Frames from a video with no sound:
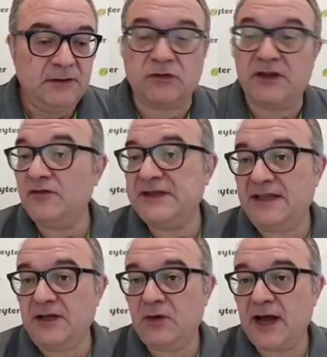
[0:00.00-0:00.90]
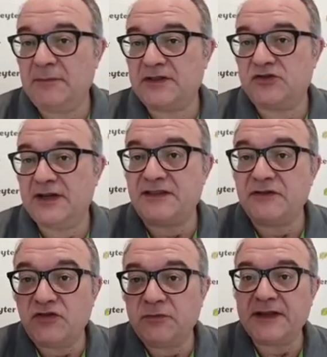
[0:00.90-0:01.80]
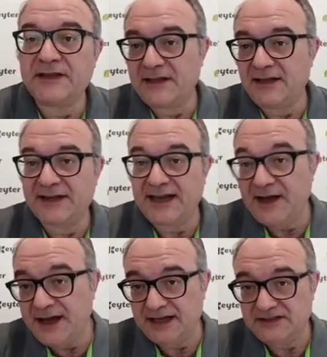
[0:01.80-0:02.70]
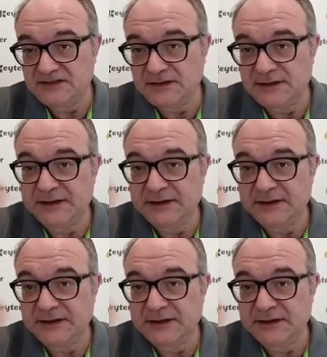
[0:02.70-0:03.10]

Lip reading: We already know how much relative humidity that air has,